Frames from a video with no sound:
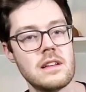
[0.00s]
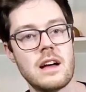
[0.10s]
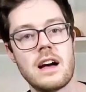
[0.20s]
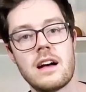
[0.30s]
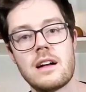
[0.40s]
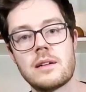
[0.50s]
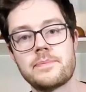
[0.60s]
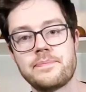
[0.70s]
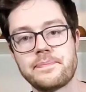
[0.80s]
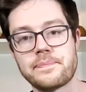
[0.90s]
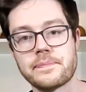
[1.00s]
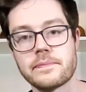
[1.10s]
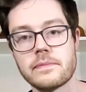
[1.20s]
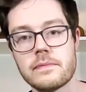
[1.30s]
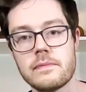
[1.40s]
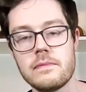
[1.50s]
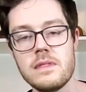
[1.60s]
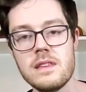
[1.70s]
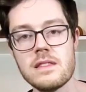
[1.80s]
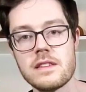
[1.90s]

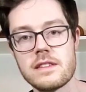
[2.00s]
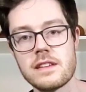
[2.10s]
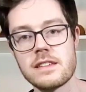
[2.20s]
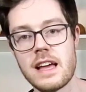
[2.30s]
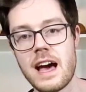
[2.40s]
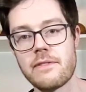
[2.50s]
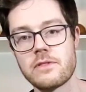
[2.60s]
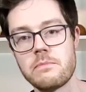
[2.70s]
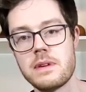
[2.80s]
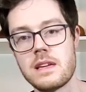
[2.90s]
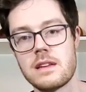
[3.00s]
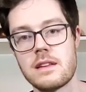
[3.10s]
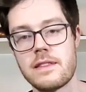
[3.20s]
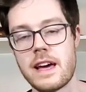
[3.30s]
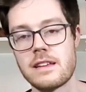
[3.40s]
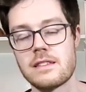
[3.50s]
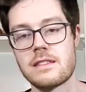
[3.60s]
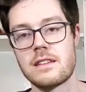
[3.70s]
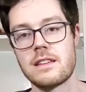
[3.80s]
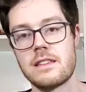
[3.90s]
This doesn't have to mean that
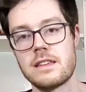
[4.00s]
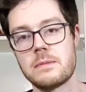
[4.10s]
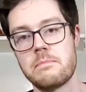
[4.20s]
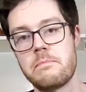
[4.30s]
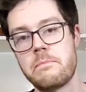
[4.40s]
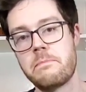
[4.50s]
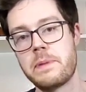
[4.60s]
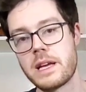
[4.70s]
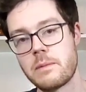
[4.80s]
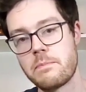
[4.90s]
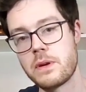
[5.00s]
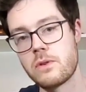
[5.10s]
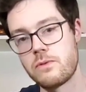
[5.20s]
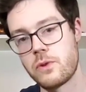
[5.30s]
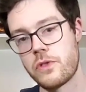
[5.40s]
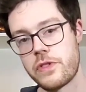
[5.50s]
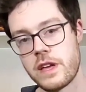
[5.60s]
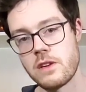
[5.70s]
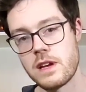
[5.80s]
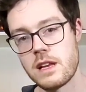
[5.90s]
it's this big, beautiful
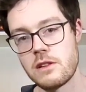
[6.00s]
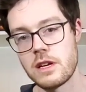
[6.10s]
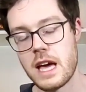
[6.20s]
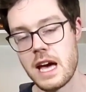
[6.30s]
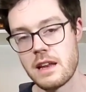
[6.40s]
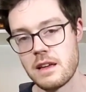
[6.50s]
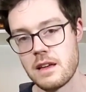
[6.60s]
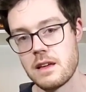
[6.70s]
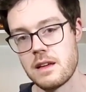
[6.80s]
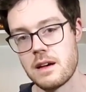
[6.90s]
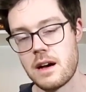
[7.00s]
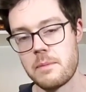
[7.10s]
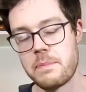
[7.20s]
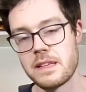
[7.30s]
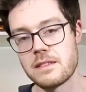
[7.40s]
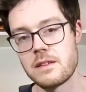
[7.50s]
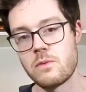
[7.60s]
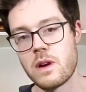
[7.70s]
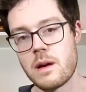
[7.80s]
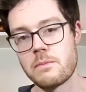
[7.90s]
thing you get to look at. Basically,
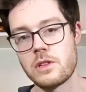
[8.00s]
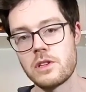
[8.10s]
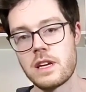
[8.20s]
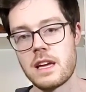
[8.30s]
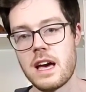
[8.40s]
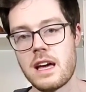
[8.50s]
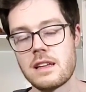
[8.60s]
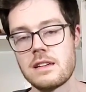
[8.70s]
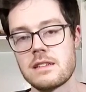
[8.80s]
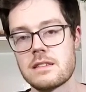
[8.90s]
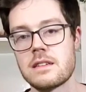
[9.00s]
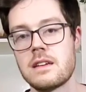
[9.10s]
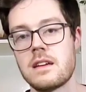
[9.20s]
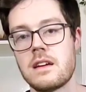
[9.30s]
what I'm looking at is,